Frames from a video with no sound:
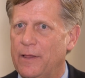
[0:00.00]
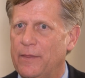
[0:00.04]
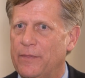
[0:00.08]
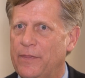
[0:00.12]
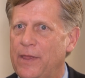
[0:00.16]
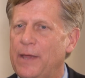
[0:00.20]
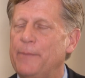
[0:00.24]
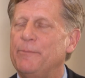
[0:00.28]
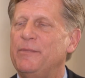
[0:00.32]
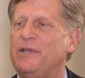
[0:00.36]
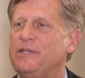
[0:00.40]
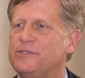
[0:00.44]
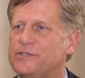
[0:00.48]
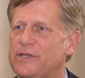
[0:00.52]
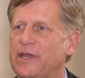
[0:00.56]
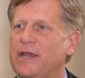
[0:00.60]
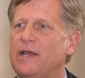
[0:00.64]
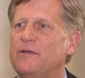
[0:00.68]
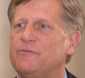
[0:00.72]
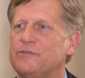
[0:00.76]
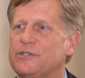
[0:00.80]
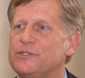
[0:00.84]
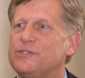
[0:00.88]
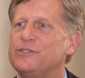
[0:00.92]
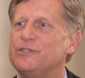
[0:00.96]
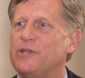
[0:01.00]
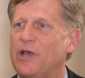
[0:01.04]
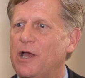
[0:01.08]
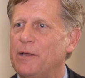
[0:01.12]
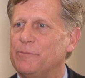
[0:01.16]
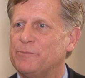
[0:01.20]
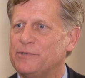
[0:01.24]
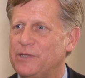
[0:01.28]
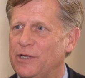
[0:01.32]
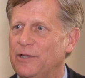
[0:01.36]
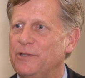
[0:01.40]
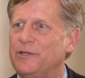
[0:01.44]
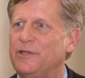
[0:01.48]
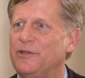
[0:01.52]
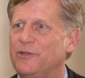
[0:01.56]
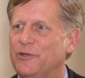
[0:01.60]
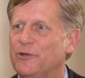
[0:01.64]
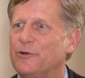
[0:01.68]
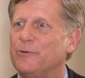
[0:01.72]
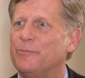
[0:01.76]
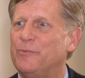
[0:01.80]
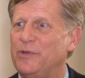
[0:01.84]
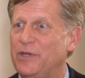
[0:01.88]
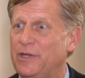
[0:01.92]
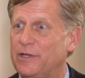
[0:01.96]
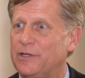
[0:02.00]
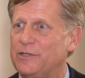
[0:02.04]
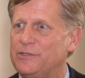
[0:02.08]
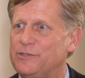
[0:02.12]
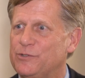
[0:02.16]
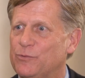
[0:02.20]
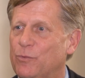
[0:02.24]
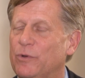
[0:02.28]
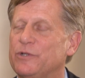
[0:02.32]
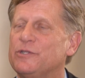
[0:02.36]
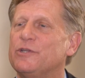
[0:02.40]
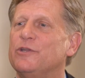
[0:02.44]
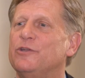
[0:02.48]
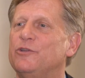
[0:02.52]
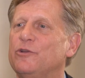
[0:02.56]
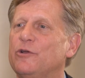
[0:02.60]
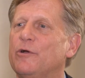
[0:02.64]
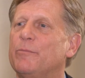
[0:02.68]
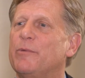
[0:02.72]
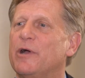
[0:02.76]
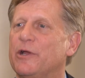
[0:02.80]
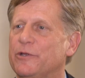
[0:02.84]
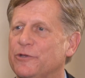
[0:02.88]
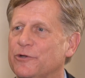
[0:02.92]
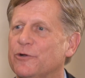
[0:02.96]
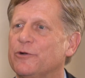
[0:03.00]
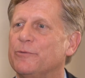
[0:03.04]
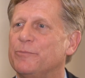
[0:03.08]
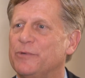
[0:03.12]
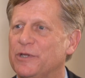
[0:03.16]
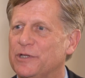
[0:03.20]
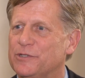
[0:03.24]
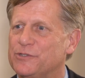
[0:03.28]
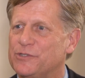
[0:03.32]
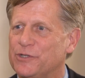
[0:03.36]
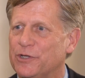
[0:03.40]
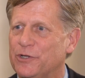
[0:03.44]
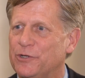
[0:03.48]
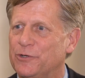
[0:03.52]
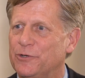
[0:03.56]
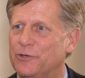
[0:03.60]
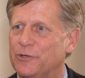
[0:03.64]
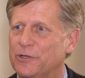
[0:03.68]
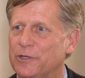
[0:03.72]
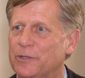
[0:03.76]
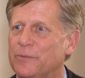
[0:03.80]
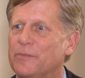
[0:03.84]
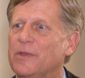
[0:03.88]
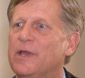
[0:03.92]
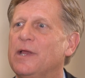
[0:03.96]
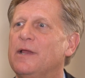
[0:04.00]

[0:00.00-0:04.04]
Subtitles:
that means they have to stop telling the Europeans what to do about European security.